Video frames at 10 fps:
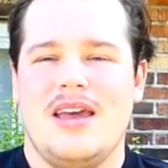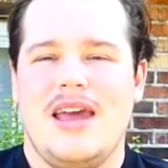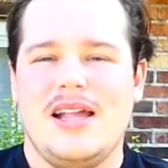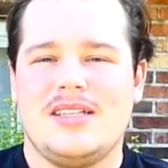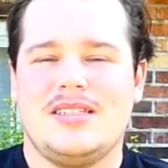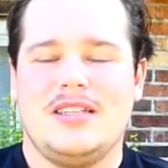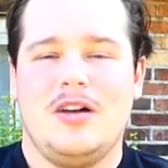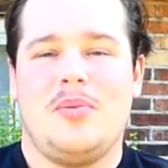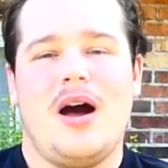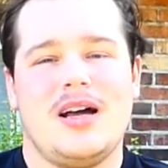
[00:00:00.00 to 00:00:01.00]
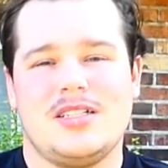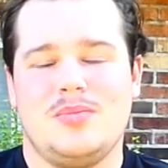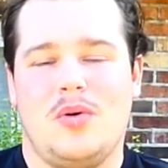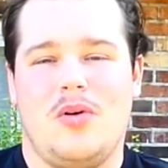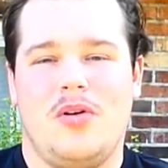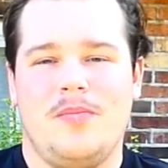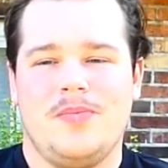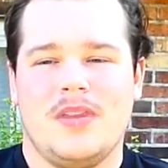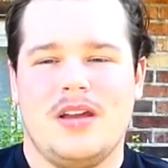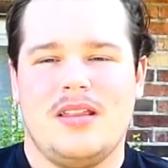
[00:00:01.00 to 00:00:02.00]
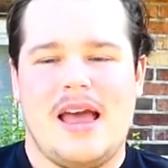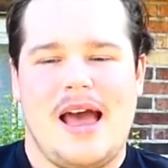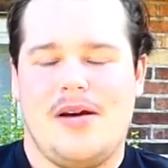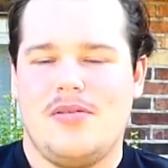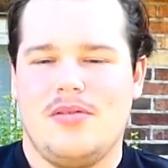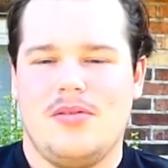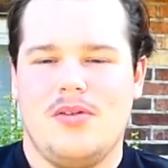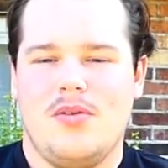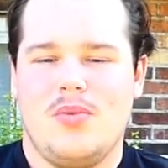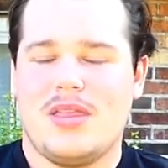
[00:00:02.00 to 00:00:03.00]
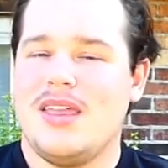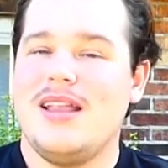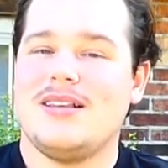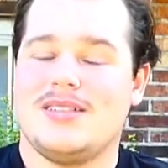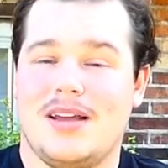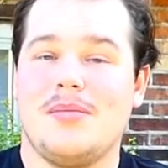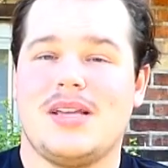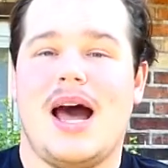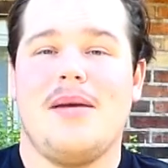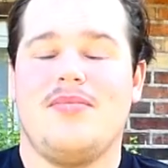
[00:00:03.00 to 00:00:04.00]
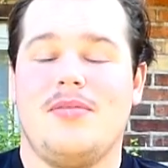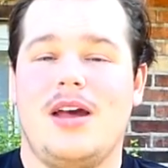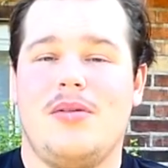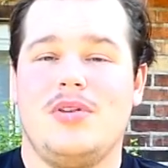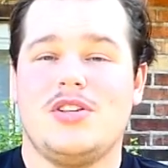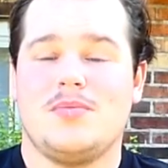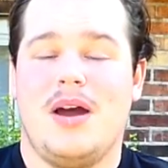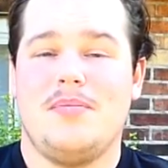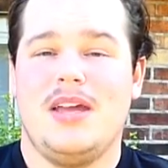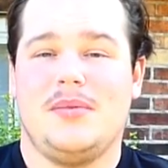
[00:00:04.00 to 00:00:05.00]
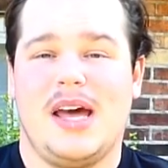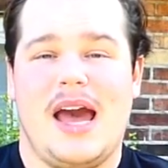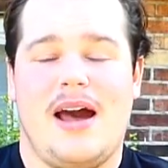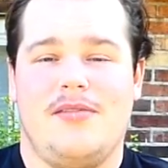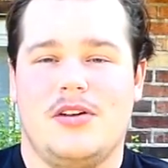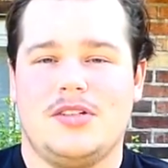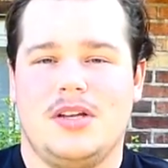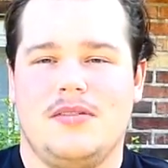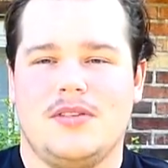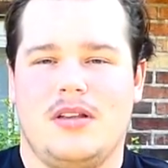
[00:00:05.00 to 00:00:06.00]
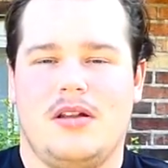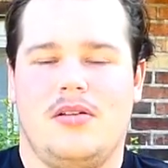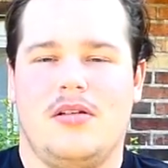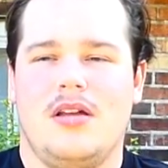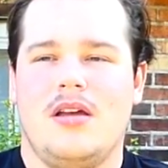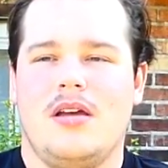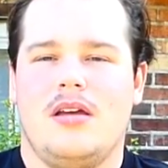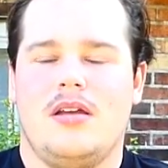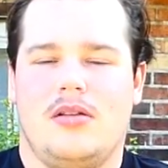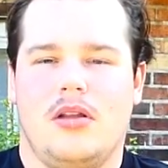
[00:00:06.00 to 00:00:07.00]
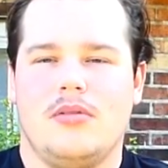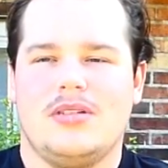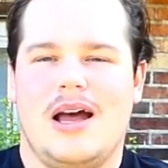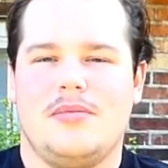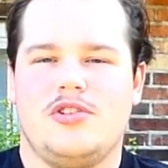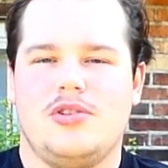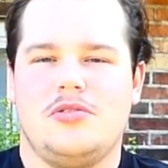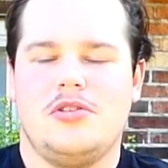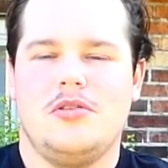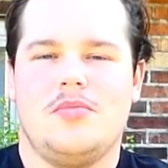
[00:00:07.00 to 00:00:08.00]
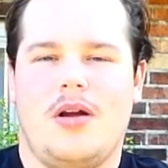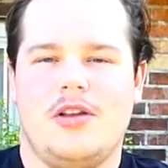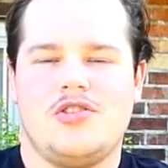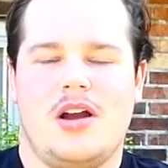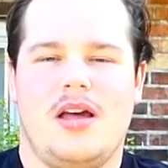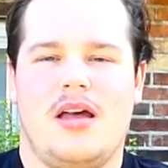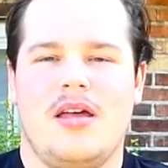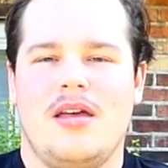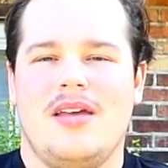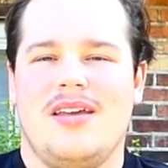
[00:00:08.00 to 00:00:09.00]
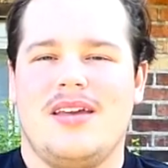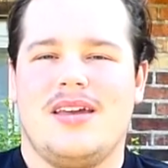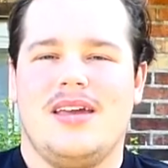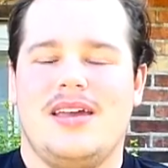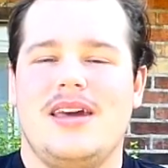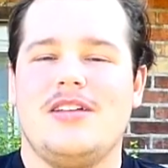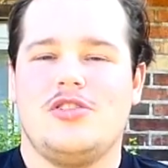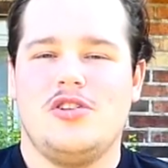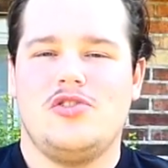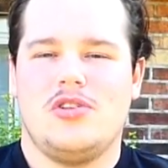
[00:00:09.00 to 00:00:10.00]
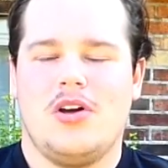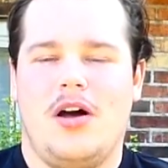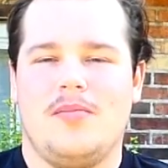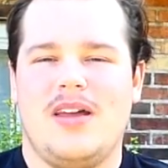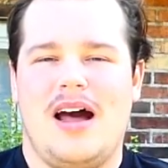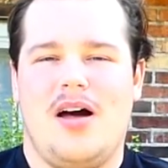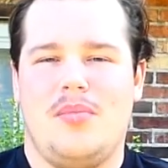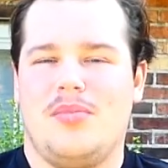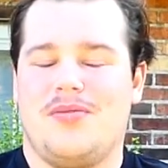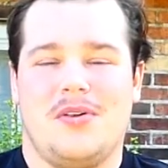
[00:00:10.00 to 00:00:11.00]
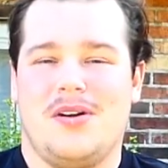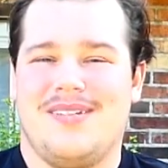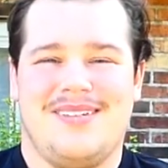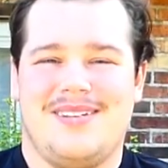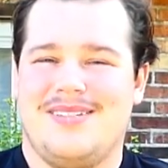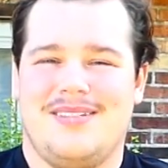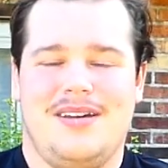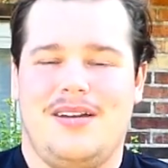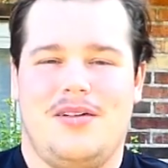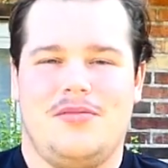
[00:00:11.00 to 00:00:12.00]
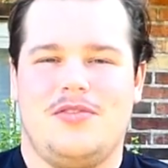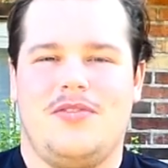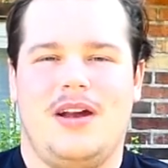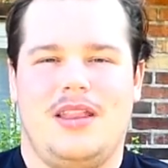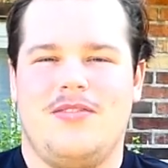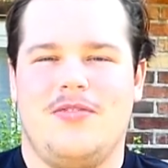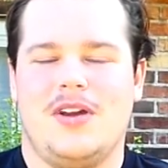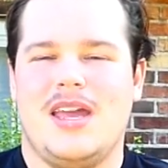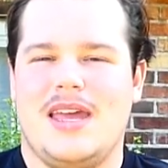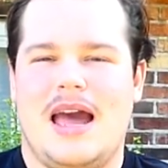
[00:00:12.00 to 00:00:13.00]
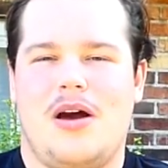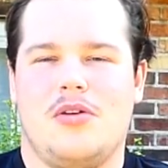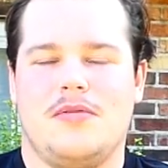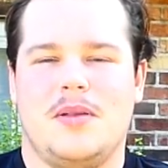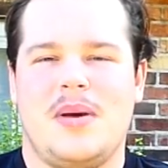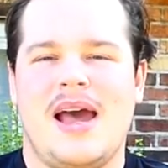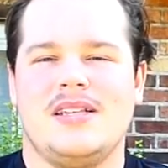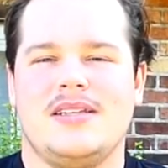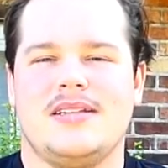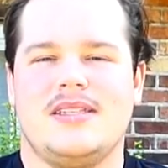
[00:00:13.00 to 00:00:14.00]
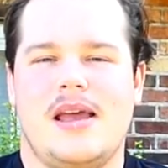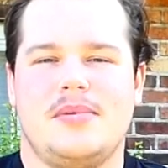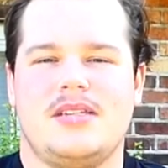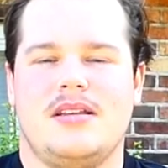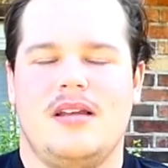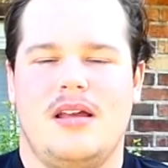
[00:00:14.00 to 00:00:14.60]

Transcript: it's still possible that within some time from now, we just might be able to have ourselves a little time with Choo Choo, probably try to get Choo Choo to calm down for, you know, finally freaking out over the passing of Samson.